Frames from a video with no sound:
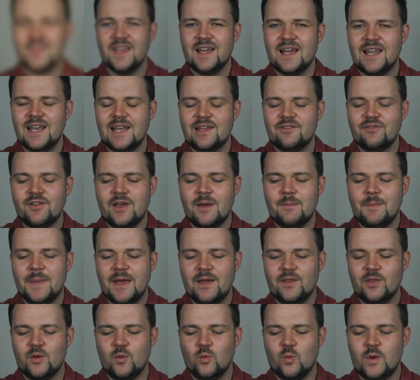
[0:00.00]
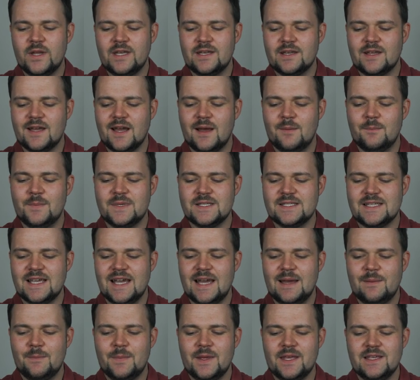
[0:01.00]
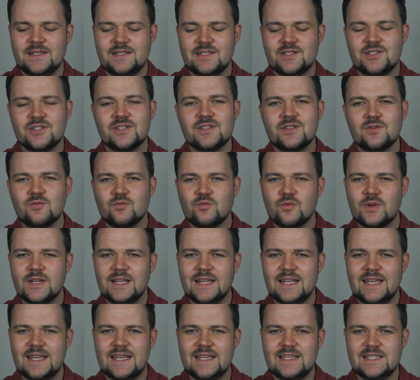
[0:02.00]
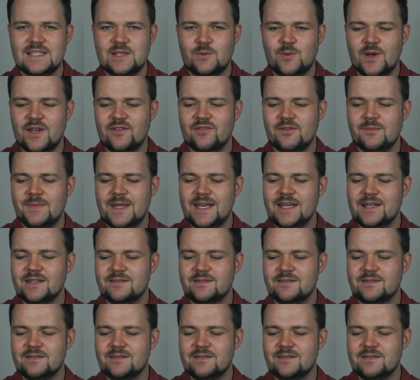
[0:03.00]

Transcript: thing I love about the Wind Compass app is it's just a really easy way for me